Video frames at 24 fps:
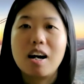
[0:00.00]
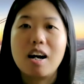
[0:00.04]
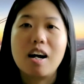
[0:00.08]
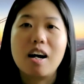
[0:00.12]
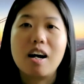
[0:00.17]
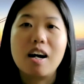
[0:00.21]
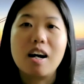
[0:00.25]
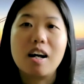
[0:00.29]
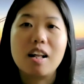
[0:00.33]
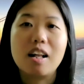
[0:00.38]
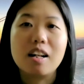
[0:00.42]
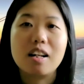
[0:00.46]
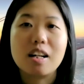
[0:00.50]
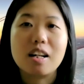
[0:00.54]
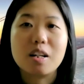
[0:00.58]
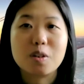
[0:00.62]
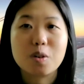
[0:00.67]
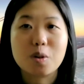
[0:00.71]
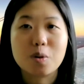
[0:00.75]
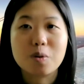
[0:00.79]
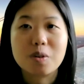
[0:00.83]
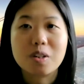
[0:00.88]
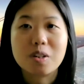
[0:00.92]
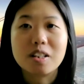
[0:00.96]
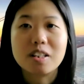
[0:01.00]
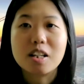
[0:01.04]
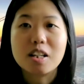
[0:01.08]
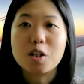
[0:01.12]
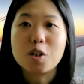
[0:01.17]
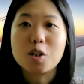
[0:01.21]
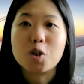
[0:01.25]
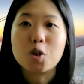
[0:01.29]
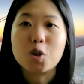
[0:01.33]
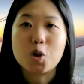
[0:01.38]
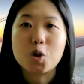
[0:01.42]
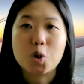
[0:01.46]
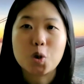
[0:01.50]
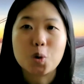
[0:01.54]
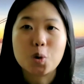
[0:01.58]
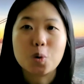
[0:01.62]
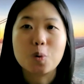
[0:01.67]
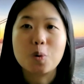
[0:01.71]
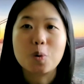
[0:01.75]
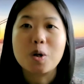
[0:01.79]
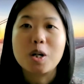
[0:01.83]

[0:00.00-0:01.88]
La société du